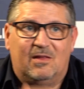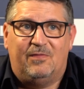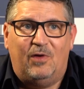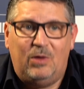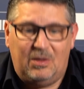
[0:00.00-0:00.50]

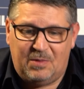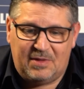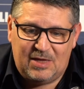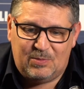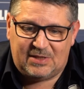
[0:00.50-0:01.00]
Vola, but
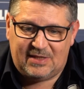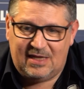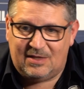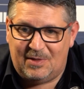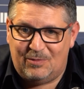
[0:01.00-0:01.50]
like we
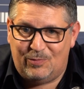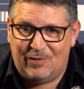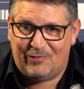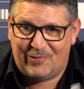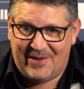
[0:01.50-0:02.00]
said, I mean,
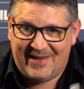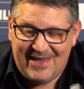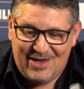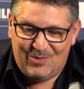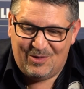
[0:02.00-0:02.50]

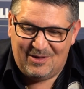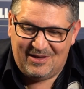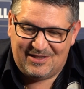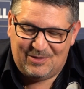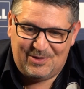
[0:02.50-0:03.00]

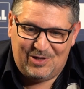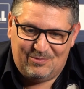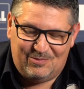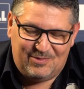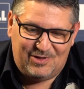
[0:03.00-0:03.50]

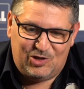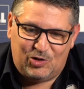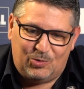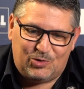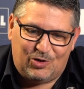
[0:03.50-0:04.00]
he's
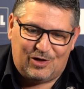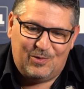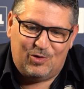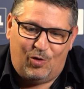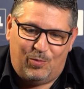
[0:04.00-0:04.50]
always talking
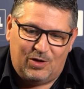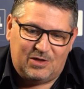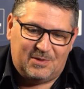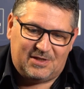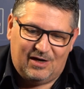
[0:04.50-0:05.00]
about the old
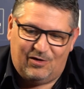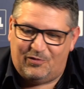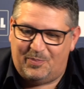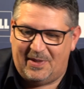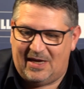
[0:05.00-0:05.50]
boys, myself,
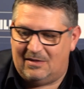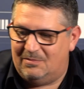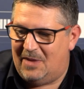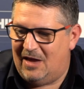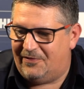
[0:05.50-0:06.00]

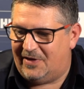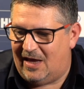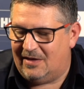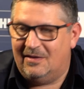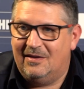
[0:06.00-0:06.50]
Beaton, Merv
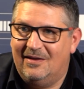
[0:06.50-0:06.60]
King.